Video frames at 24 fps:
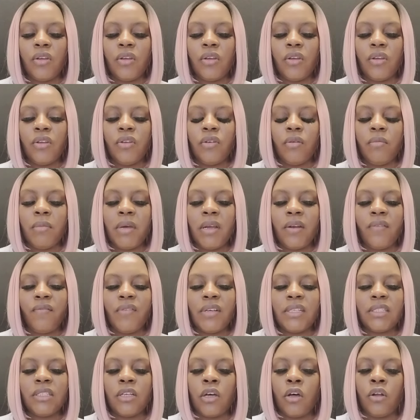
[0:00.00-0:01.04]
You're
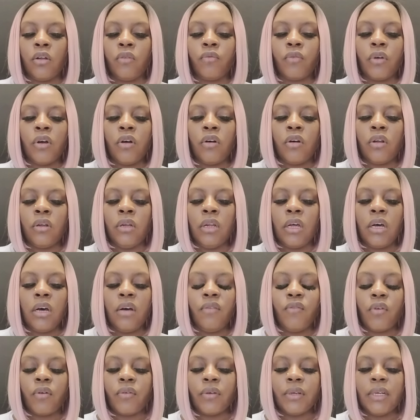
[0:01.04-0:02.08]
manifesting a love
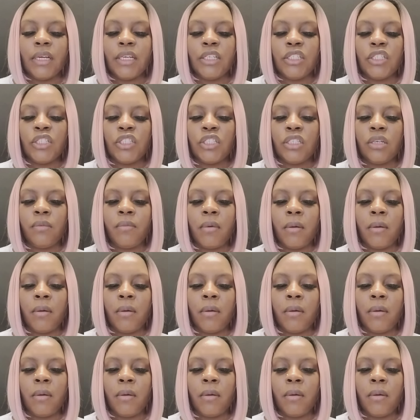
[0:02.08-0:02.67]
or relationship.